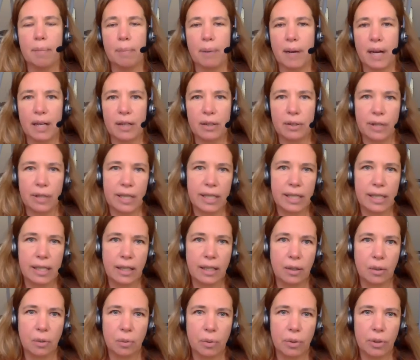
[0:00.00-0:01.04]
by
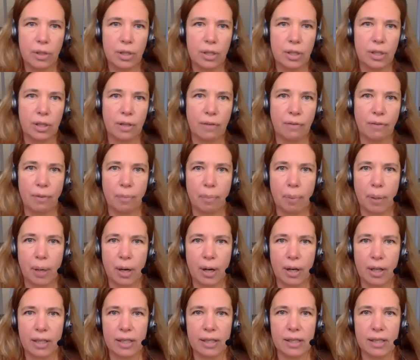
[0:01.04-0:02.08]
addressing the wounds of the
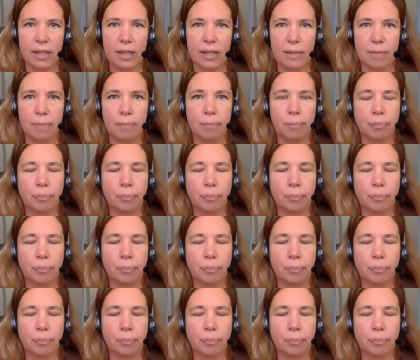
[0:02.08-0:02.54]
past.